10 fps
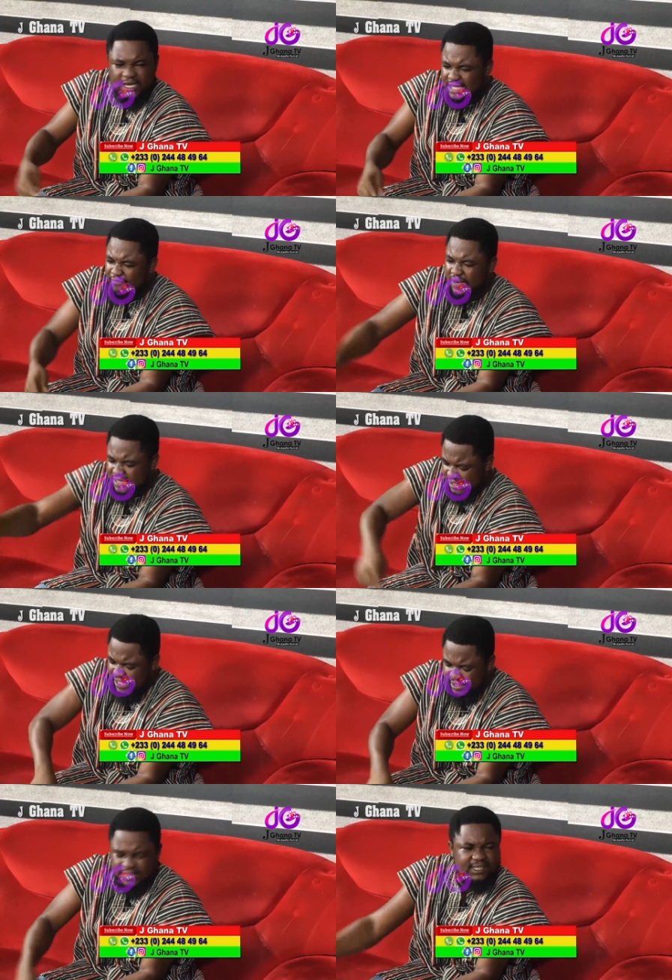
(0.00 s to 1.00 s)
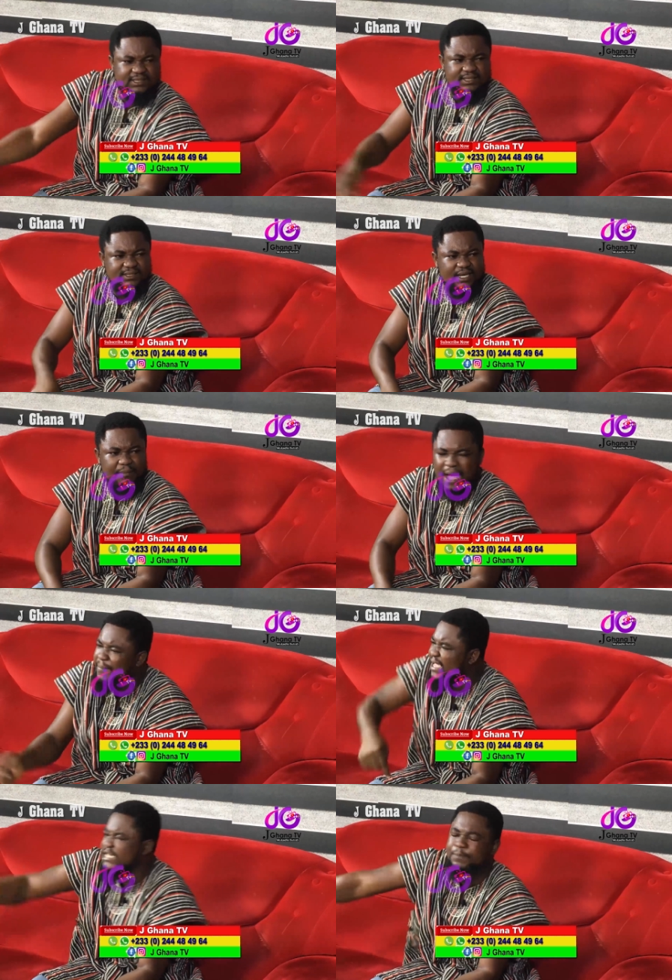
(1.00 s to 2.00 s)
cage after director cages in Sema
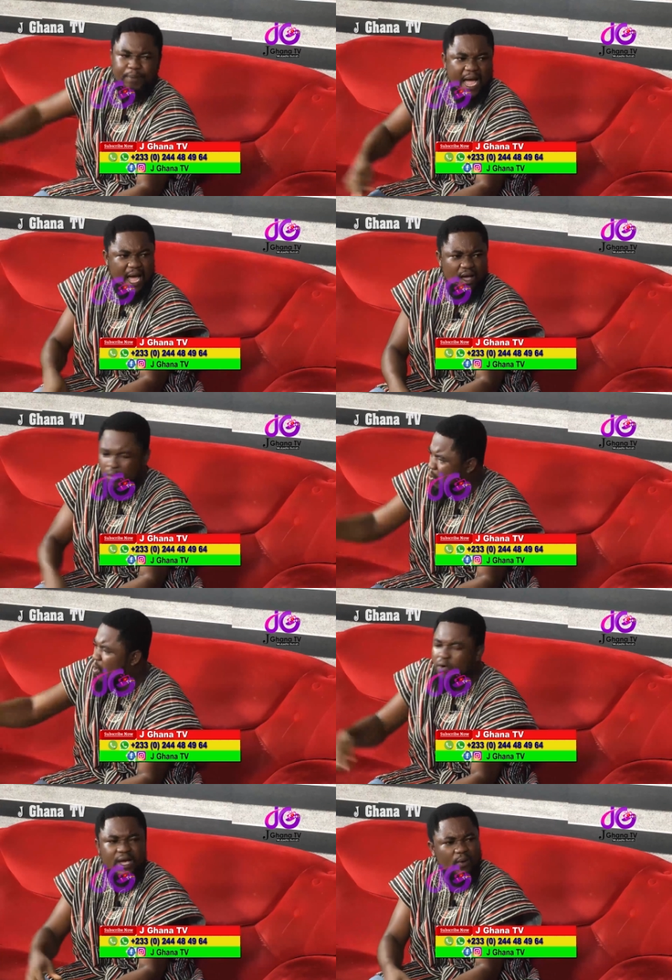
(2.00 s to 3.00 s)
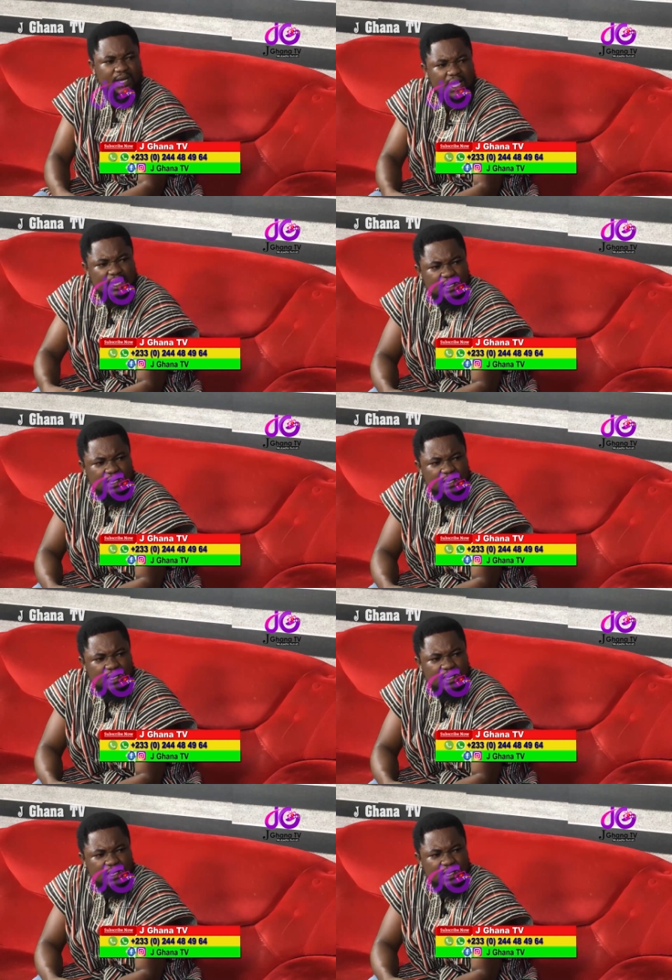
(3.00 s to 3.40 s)
Bay Nipa? Oh, yeah.